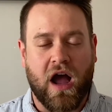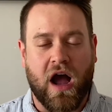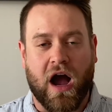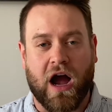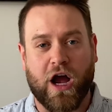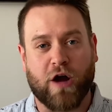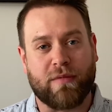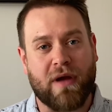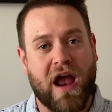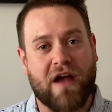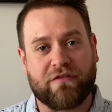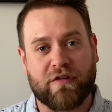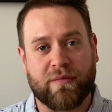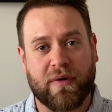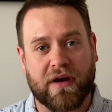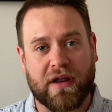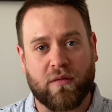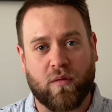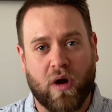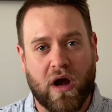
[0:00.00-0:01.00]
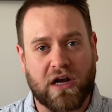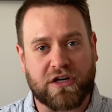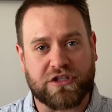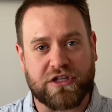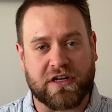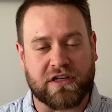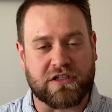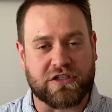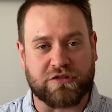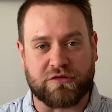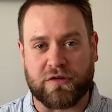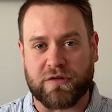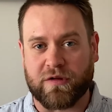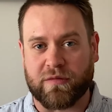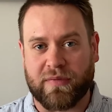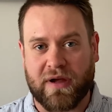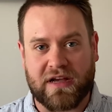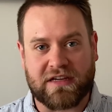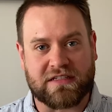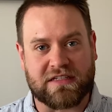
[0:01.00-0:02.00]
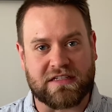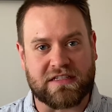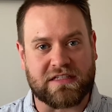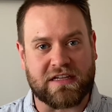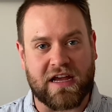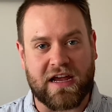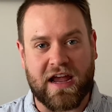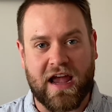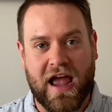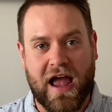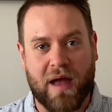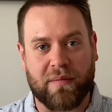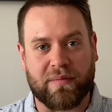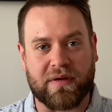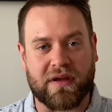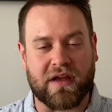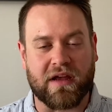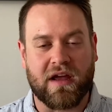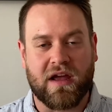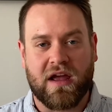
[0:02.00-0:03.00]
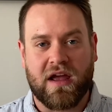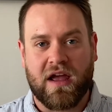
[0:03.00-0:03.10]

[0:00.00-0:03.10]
I hope everybody watching is doing their best to stay happy,